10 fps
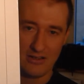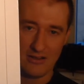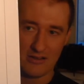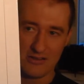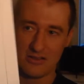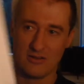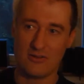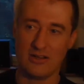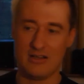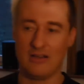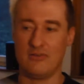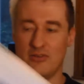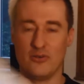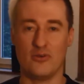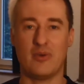Also,
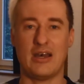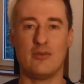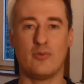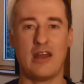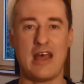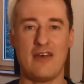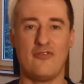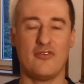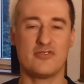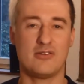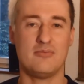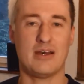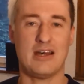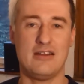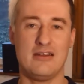Jojo Brandt, one half of
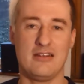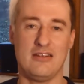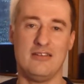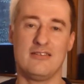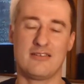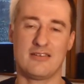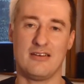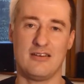Sonnenbrand, is